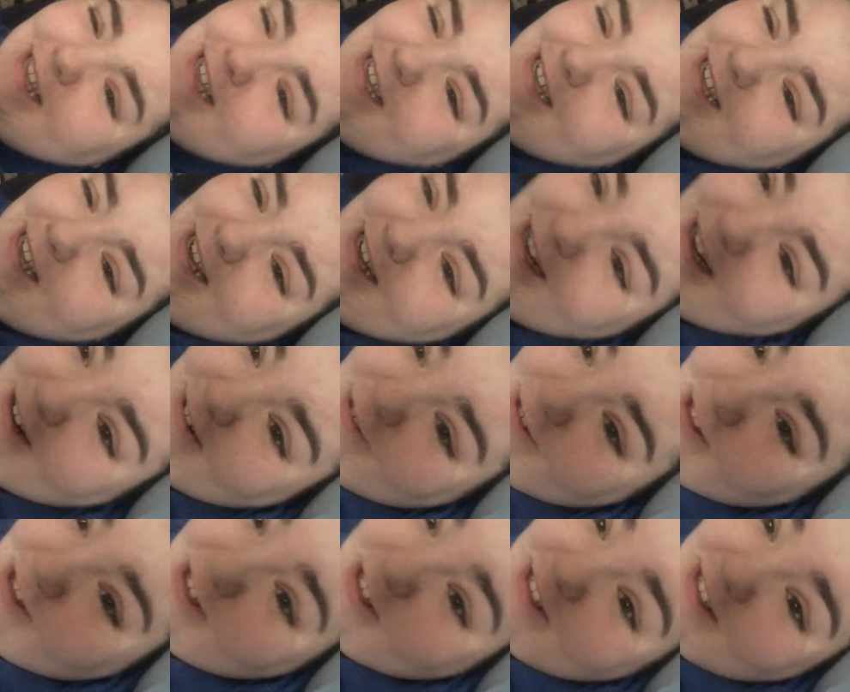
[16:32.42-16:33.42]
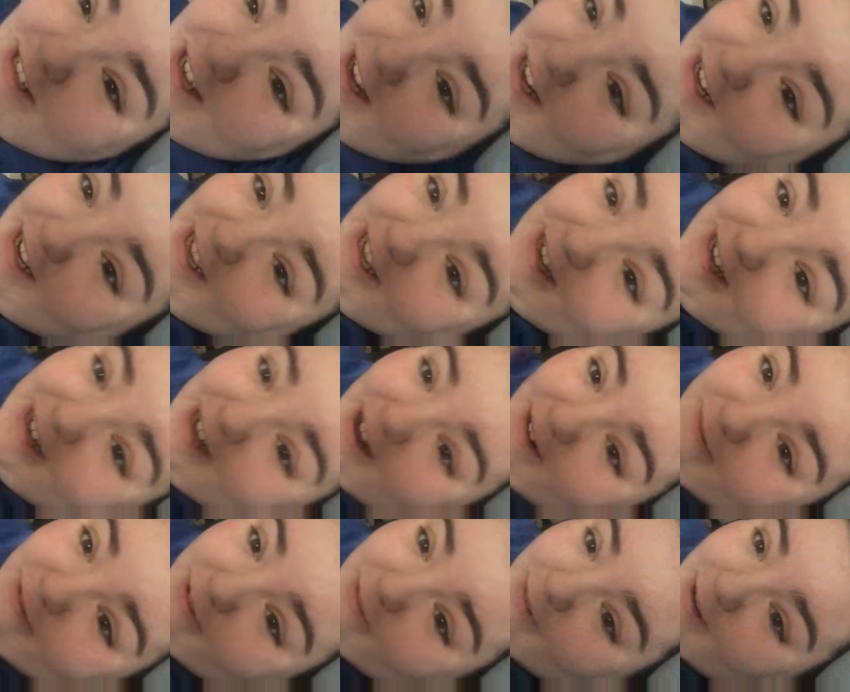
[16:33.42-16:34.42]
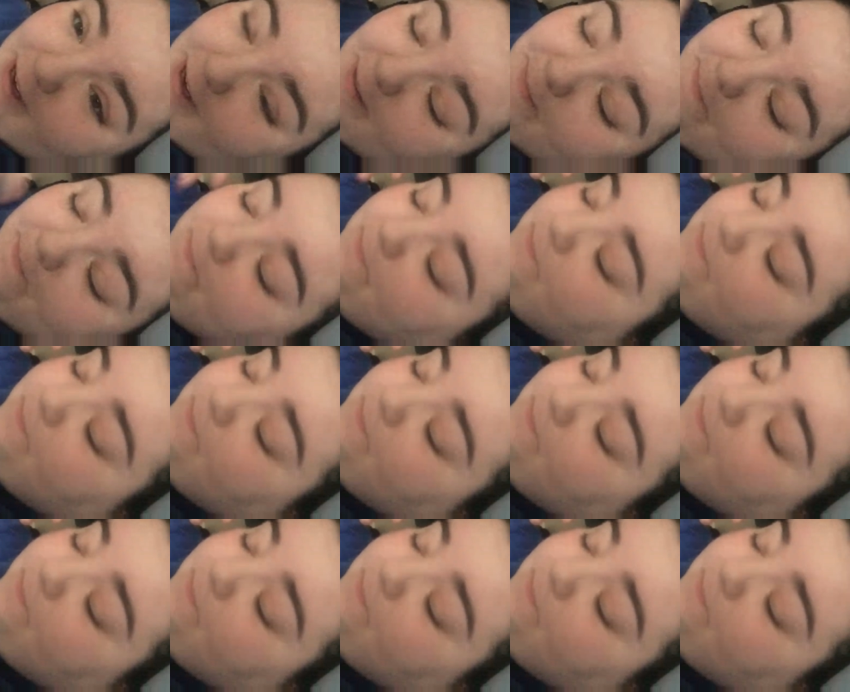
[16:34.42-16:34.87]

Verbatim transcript: sick, and now it's just kind of hitting everywhere.